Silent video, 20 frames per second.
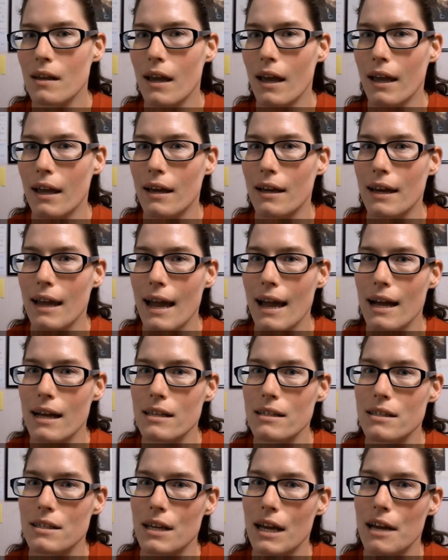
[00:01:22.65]
And
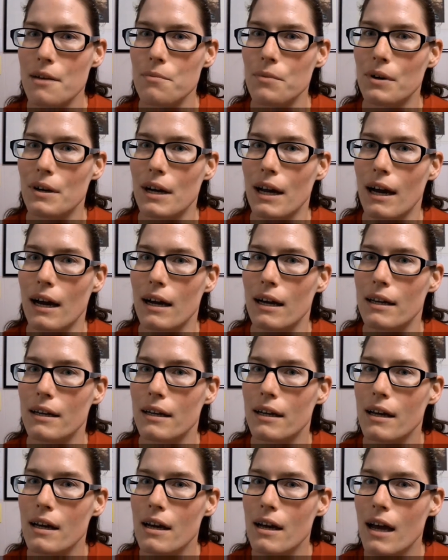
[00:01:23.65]
as time went
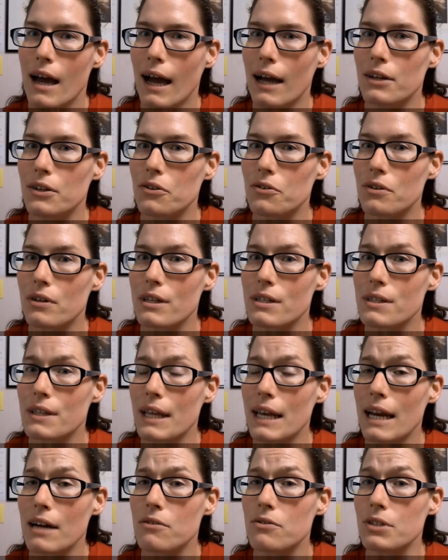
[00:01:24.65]
on, I noticed
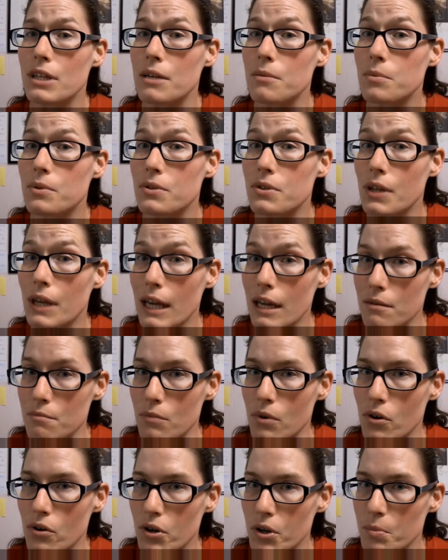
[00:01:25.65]
that I was able to get
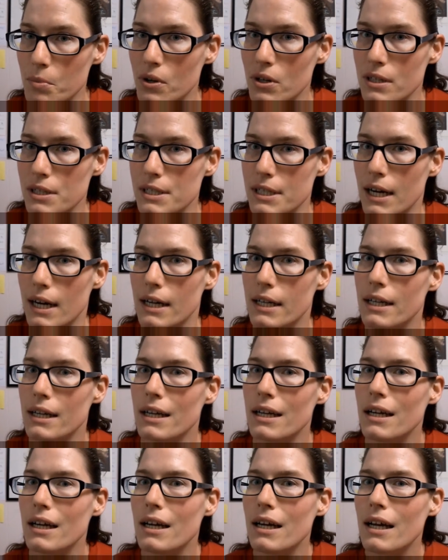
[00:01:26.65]
more and more
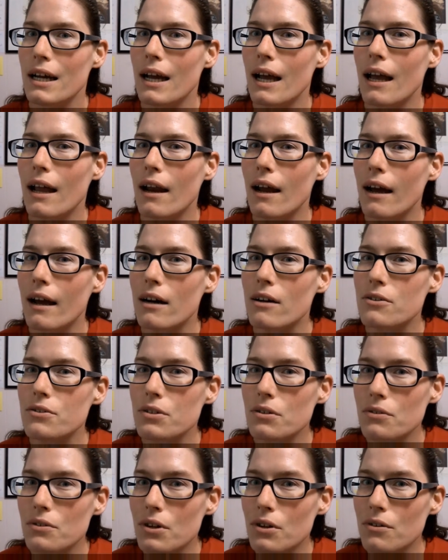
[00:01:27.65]
done. And I
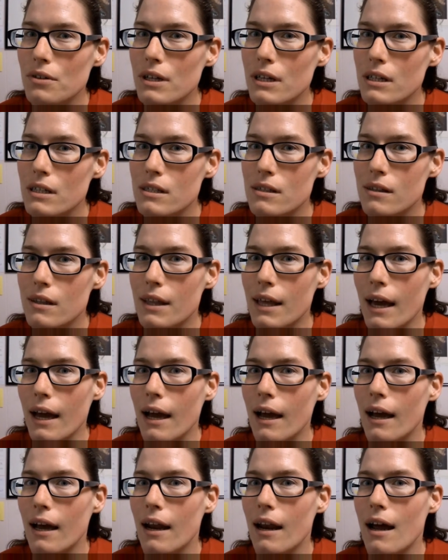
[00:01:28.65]
also noticed
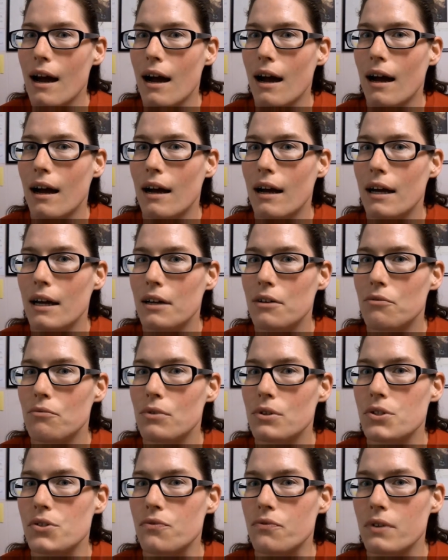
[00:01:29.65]
that I
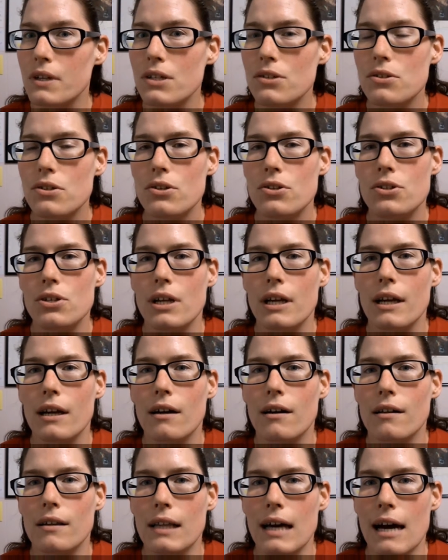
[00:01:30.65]
was
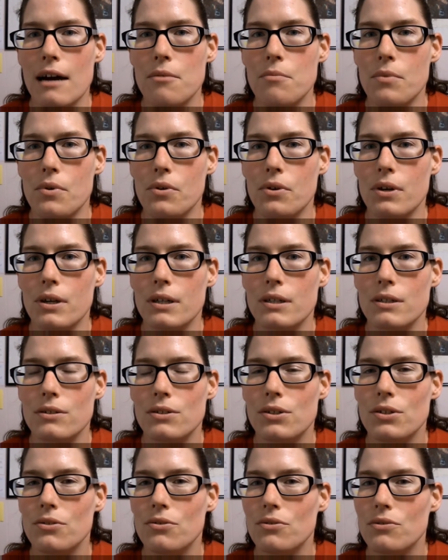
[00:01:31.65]
researching a lot more
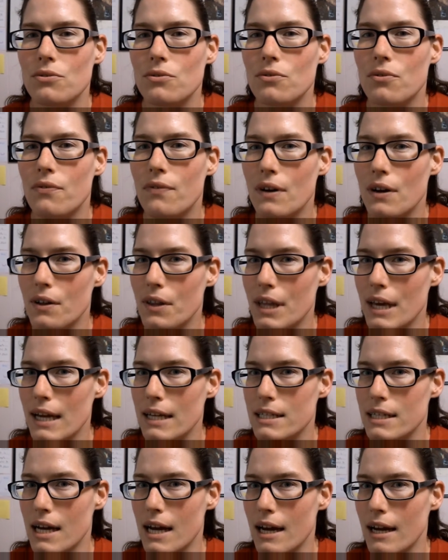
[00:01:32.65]
to fill
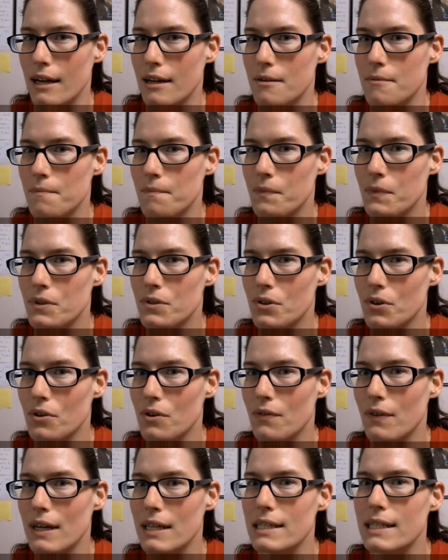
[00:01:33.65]
that time. So
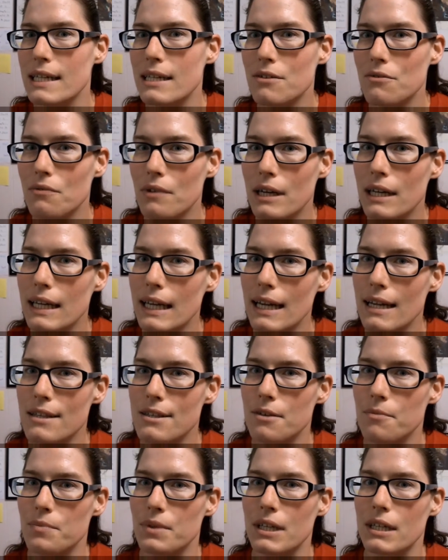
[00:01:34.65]
if I didn't want to
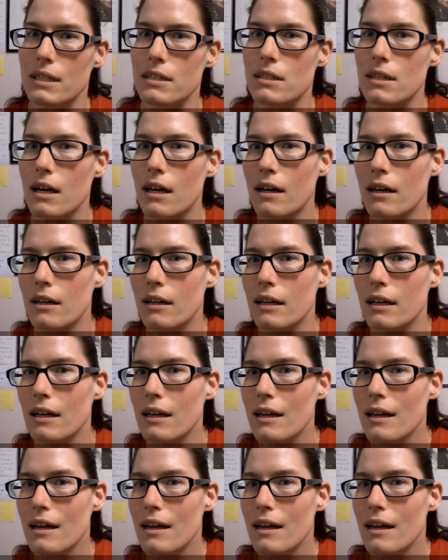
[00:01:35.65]
get something done,